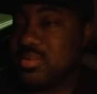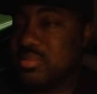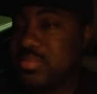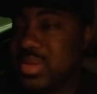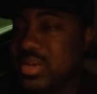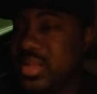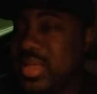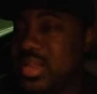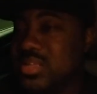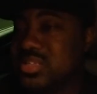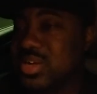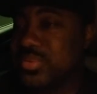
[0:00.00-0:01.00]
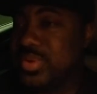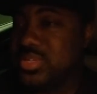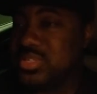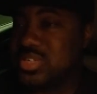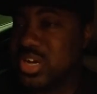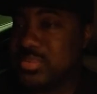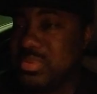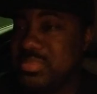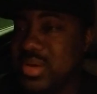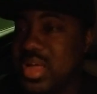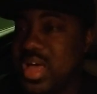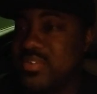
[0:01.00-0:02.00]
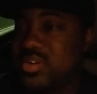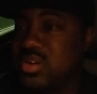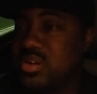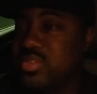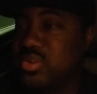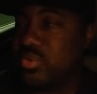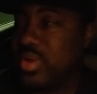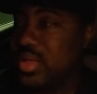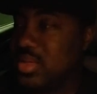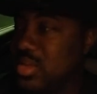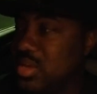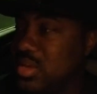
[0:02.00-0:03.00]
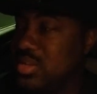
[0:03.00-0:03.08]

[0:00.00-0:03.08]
my dad has always talked to me about having another grandkid,